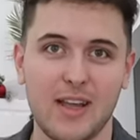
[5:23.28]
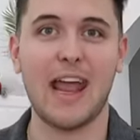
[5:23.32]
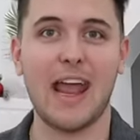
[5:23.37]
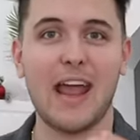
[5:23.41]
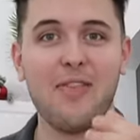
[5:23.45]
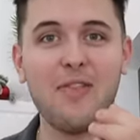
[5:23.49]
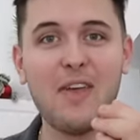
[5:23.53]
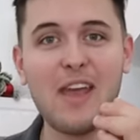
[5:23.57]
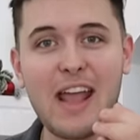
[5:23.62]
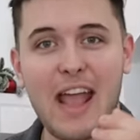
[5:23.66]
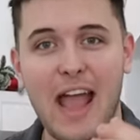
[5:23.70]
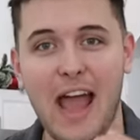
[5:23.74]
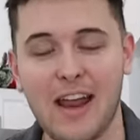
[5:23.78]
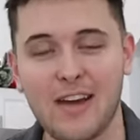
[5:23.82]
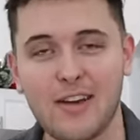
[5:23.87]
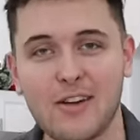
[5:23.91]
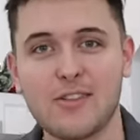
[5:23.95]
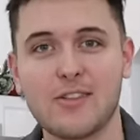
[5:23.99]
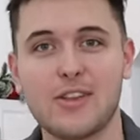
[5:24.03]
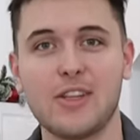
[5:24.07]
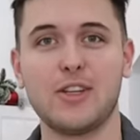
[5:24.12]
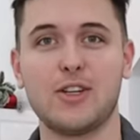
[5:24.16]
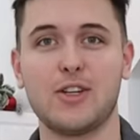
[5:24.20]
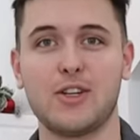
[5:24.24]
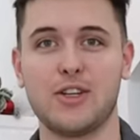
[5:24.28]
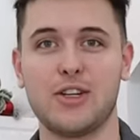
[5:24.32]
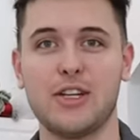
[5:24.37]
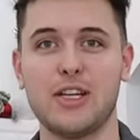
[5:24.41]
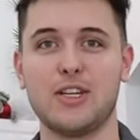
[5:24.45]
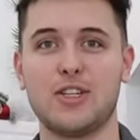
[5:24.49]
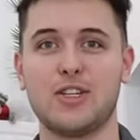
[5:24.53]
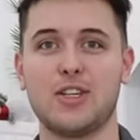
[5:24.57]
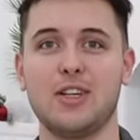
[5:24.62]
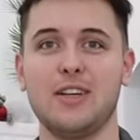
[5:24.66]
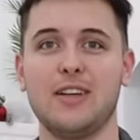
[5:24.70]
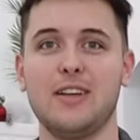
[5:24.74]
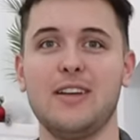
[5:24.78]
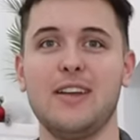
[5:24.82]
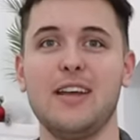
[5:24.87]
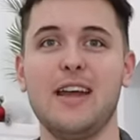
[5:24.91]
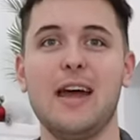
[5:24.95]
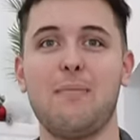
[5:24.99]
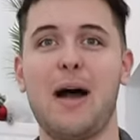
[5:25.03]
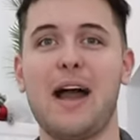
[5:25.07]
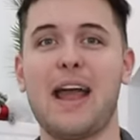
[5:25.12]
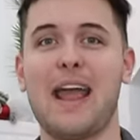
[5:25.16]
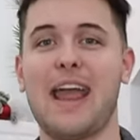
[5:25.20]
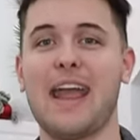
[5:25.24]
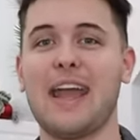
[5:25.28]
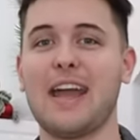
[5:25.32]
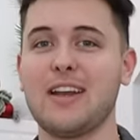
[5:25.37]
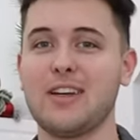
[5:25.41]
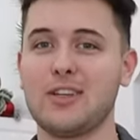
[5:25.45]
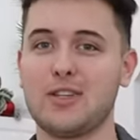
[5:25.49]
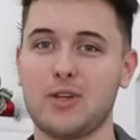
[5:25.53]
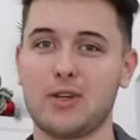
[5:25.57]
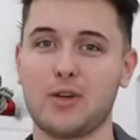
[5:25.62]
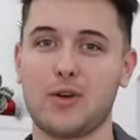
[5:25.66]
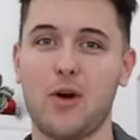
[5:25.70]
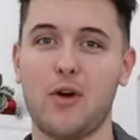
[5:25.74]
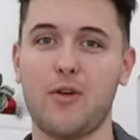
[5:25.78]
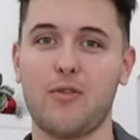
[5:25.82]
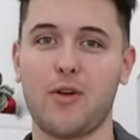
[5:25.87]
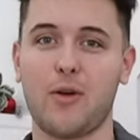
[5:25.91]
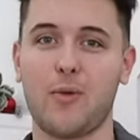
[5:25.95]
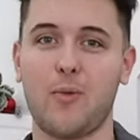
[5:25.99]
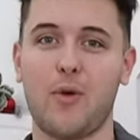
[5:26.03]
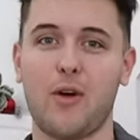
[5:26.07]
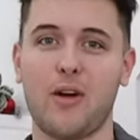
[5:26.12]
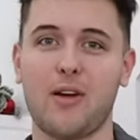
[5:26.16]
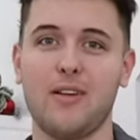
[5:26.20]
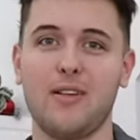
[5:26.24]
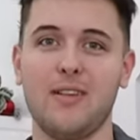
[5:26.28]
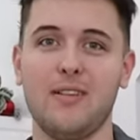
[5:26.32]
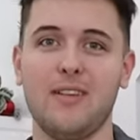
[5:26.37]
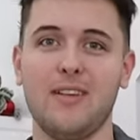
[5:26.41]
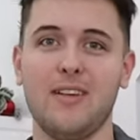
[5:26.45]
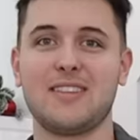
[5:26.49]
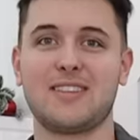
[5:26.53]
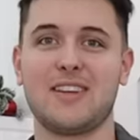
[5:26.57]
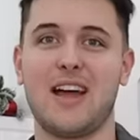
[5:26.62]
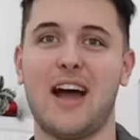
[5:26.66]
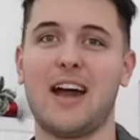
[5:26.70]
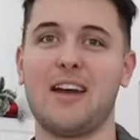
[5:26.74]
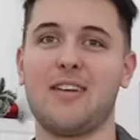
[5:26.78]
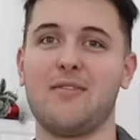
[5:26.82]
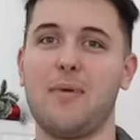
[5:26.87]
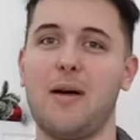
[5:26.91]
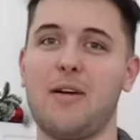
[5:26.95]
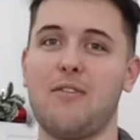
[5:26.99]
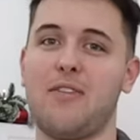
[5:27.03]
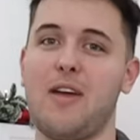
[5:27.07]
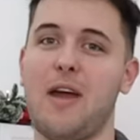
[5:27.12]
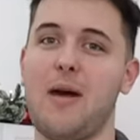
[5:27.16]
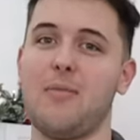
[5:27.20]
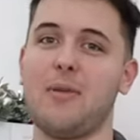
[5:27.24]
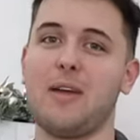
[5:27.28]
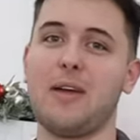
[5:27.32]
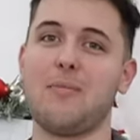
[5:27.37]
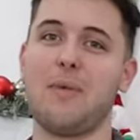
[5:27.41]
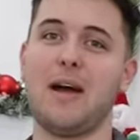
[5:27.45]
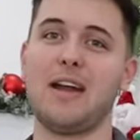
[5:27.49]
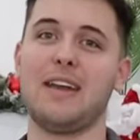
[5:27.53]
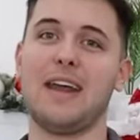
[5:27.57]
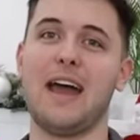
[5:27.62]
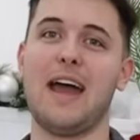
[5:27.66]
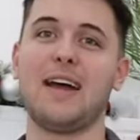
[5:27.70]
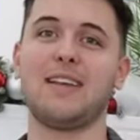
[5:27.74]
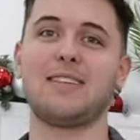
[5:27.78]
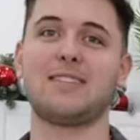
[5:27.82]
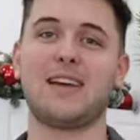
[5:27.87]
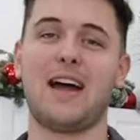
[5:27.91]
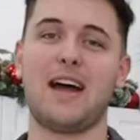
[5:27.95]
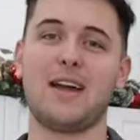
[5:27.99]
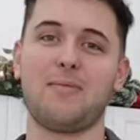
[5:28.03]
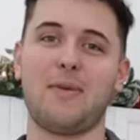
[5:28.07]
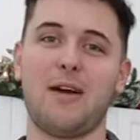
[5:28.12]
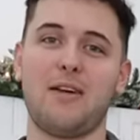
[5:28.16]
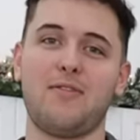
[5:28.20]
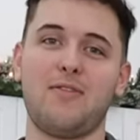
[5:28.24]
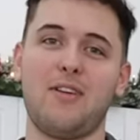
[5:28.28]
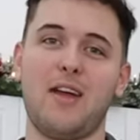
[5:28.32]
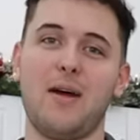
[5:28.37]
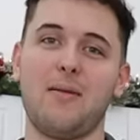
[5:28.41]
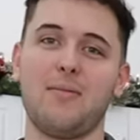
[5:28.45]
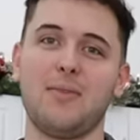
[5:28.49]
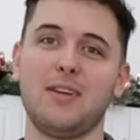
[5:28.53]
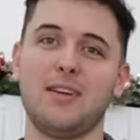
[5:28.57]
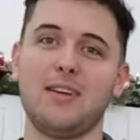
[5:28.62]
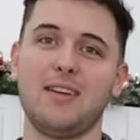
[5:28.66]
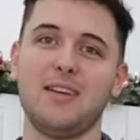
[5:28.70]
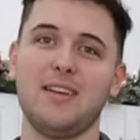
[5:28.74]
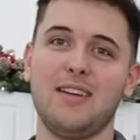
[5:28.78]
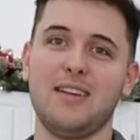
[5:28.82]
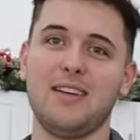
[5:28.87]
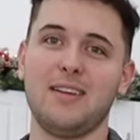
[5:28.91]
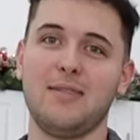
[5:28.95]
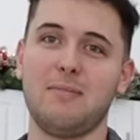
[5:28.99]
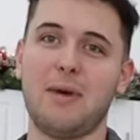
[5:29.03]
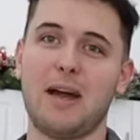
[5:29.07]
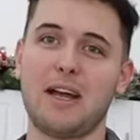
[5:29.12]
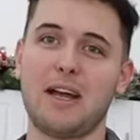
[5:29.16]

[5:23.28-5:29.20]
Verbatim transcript: And they ended the tradition. My aunt took over one side of my family, my dad's side of my family, took